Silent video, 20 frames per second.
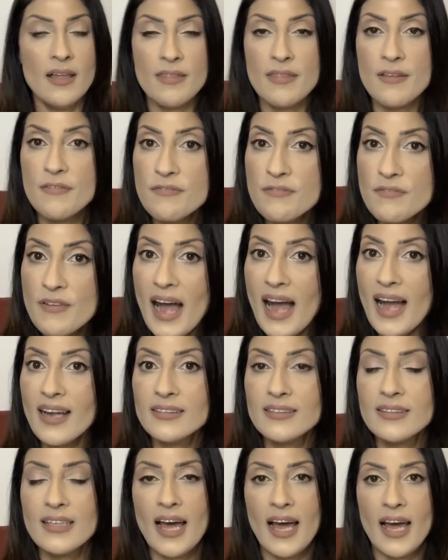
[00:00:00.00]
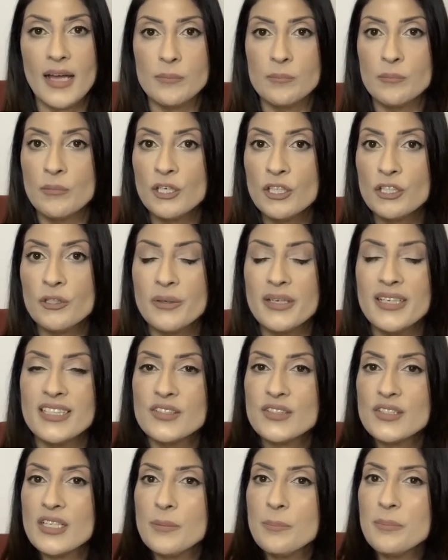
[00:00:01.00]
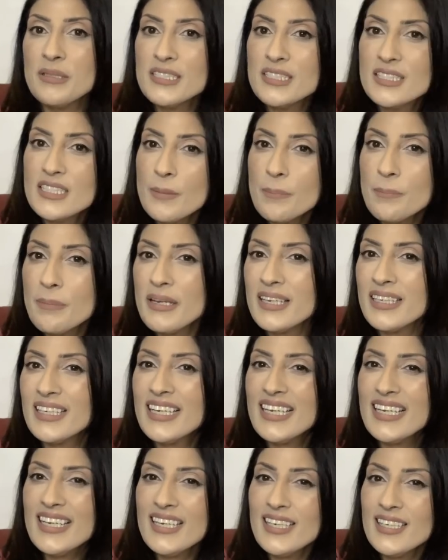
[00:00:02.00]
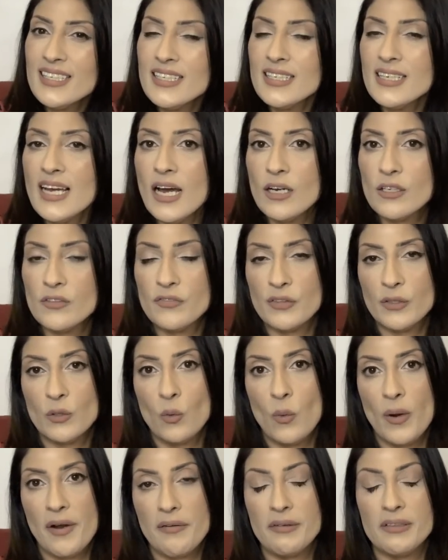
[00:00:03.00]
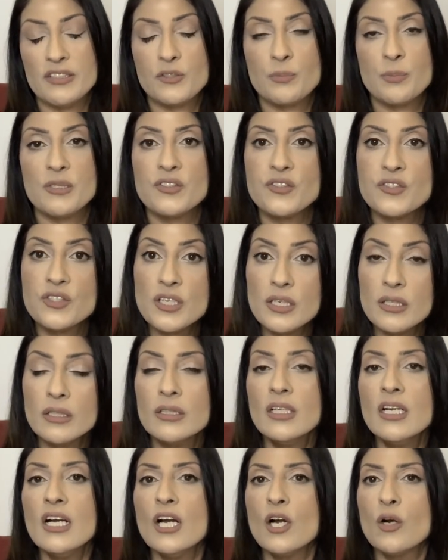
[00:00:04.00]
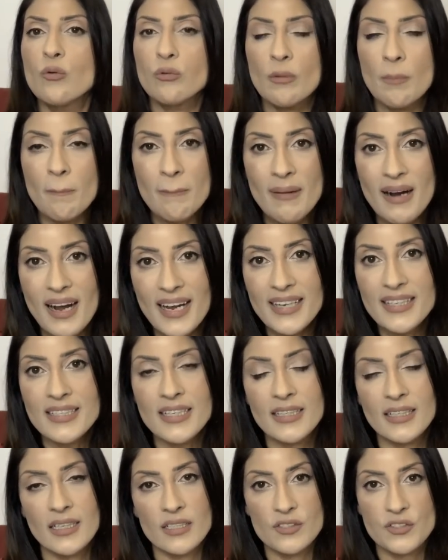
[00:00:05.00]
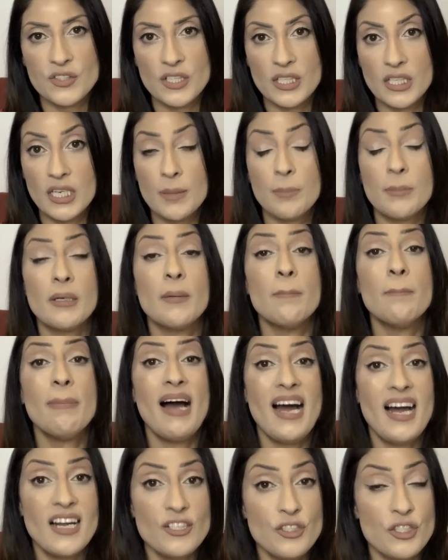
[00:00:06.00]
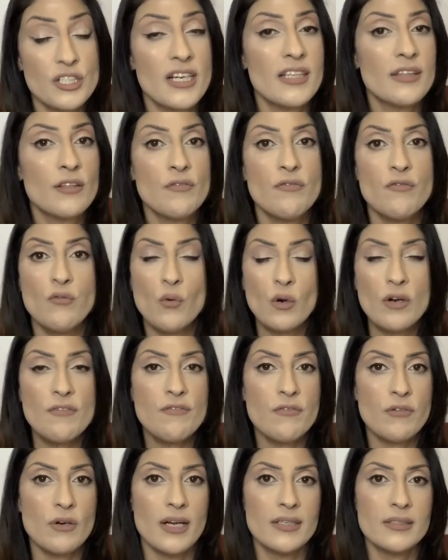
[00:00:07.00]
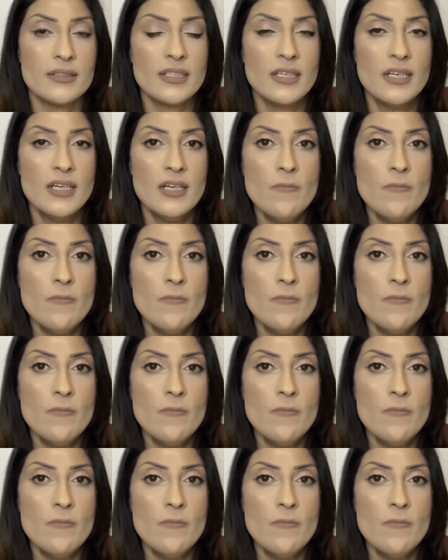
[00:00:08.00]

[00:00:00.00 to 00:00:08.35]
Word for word: The fact that Mercury is going to be dipping in and out of Aquarius, but still reminding us to keep compassion at the forefront